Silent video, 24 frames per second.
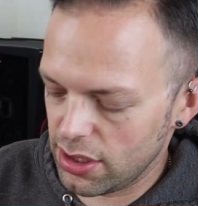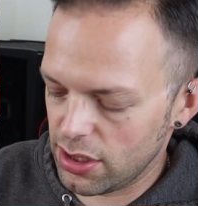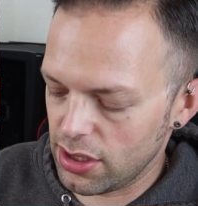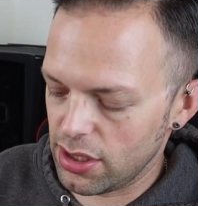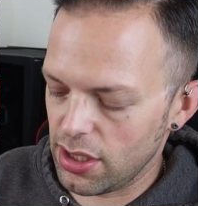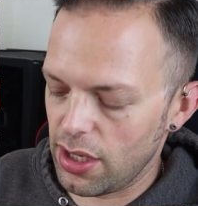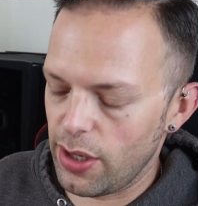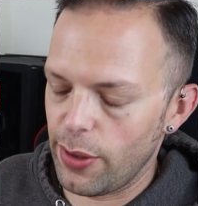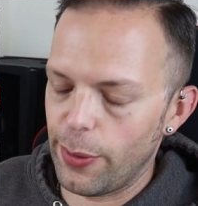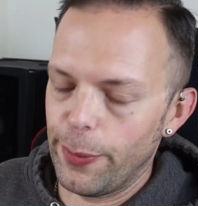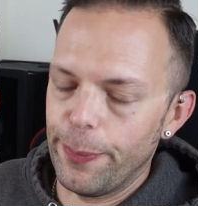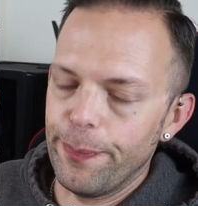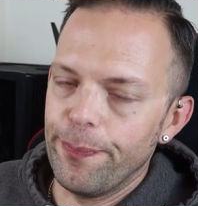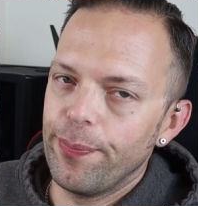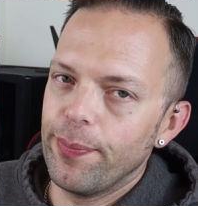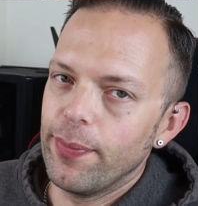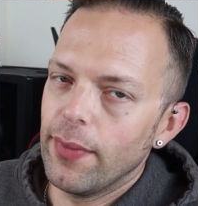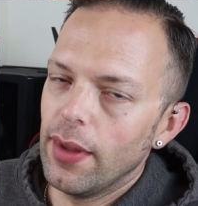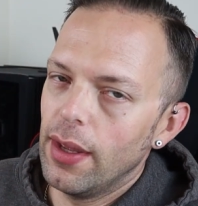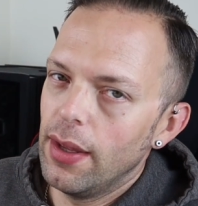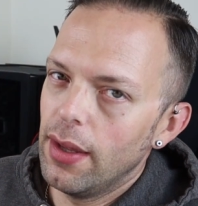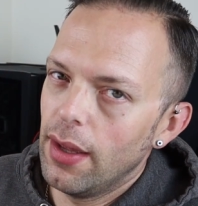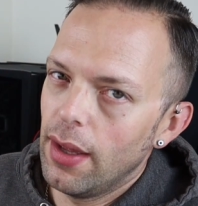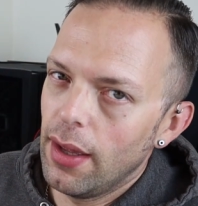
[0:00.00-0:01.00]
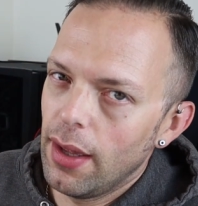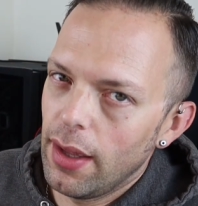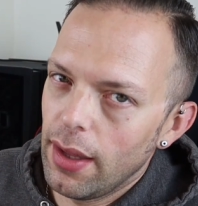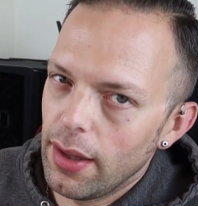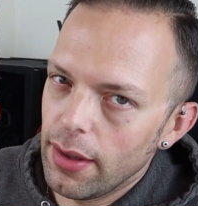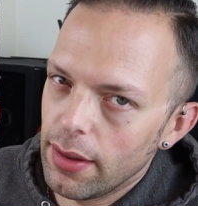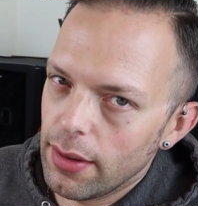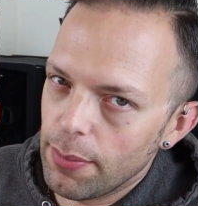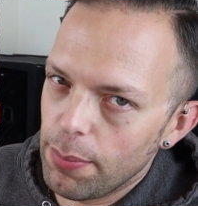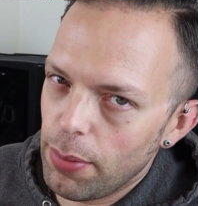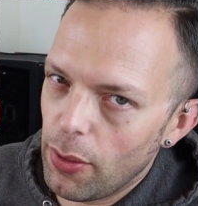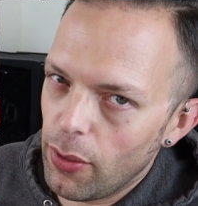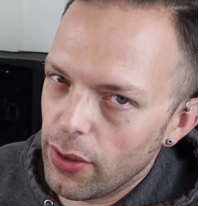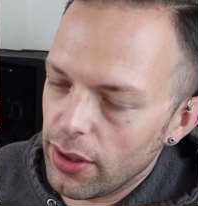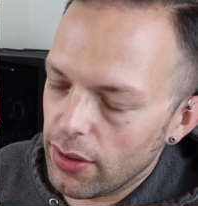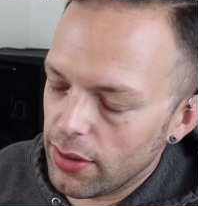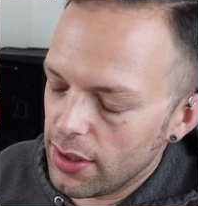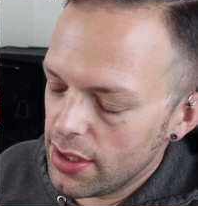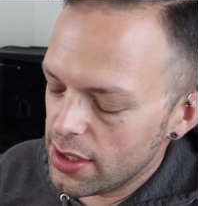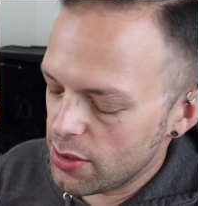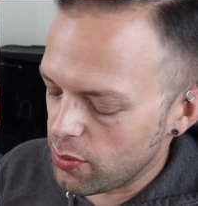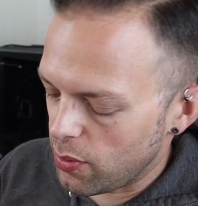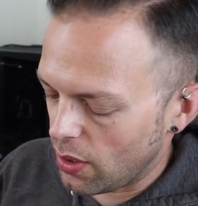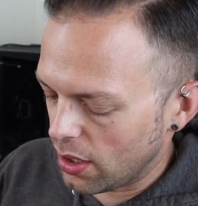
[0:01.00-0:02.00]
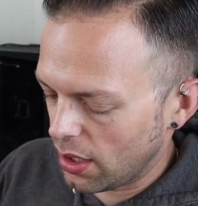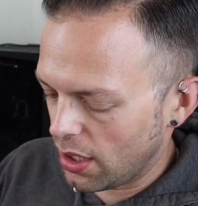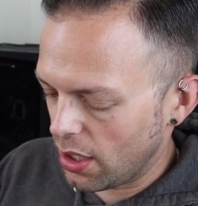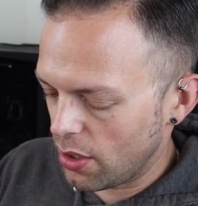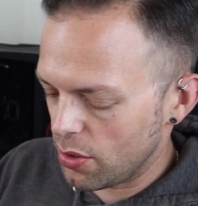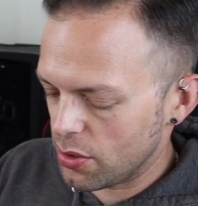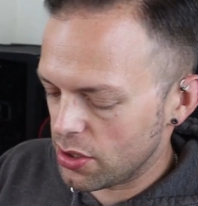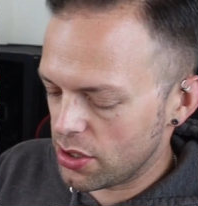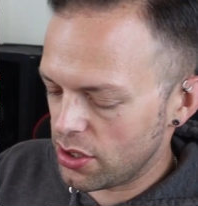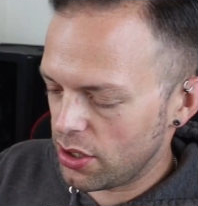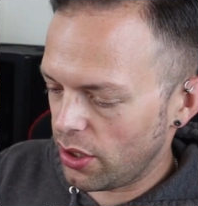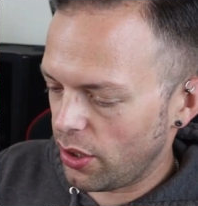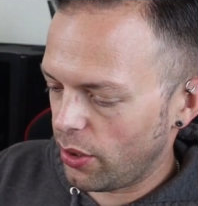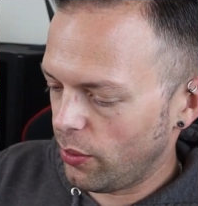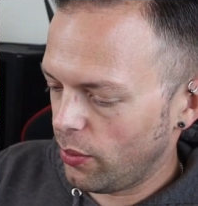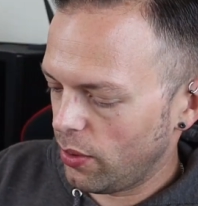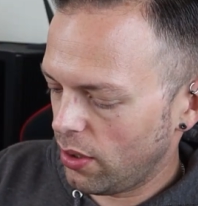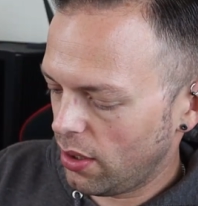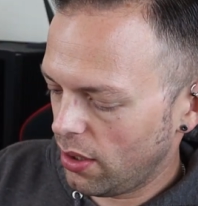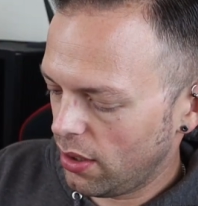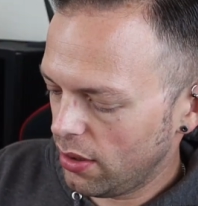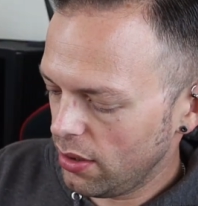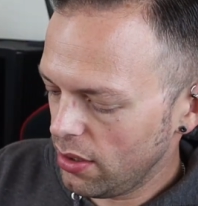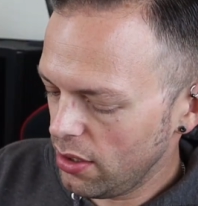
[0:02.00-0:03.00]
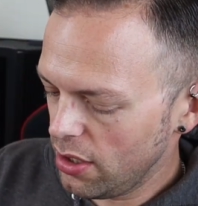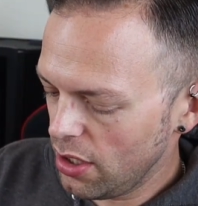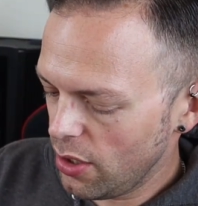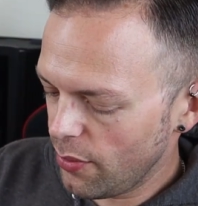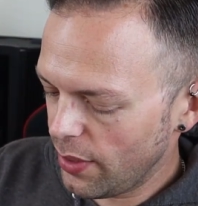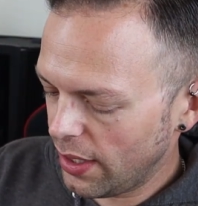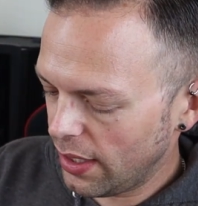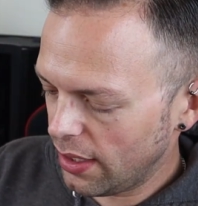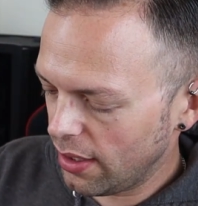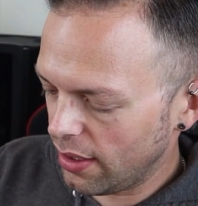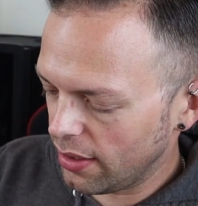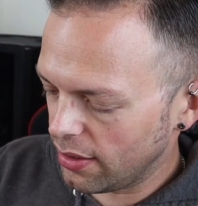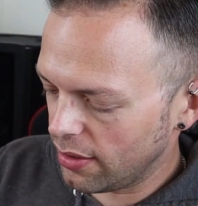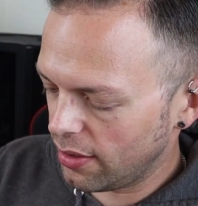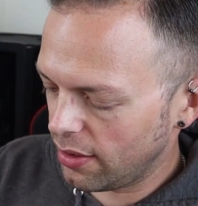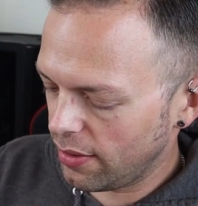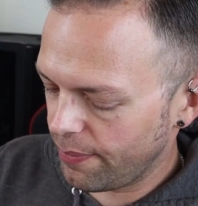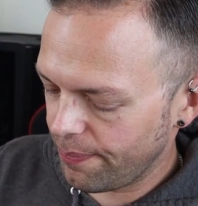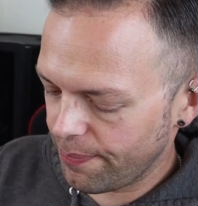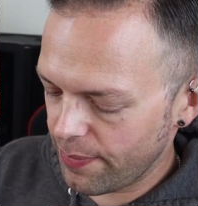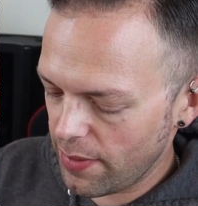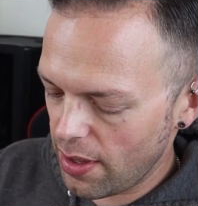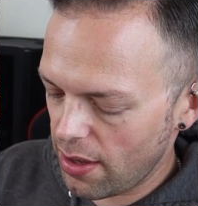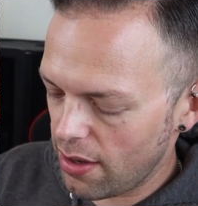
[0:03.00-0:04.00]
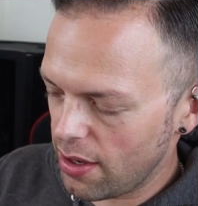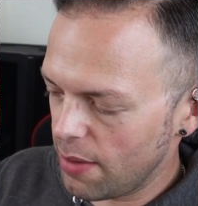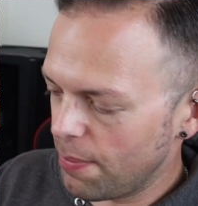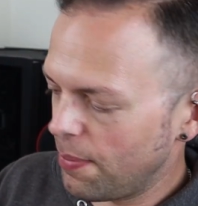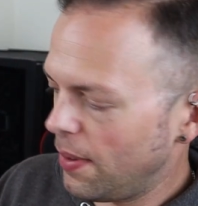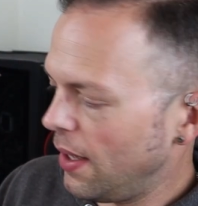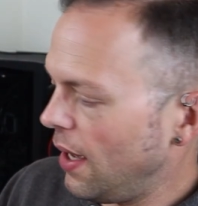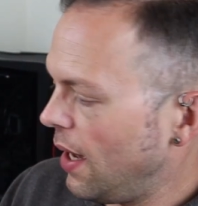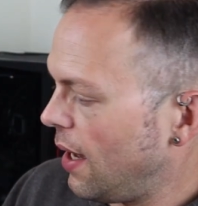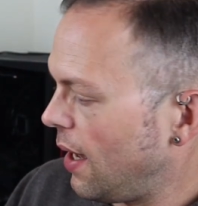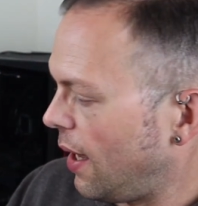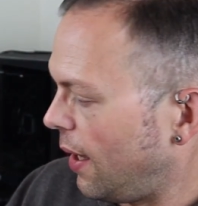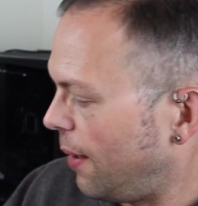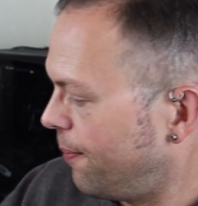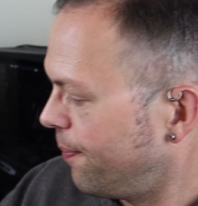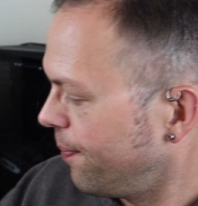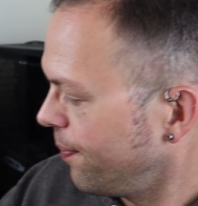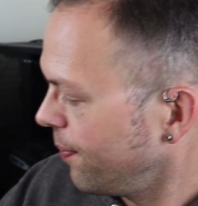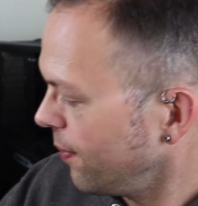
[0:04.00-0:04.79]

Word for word: So the point on this one goes to the New England IPA.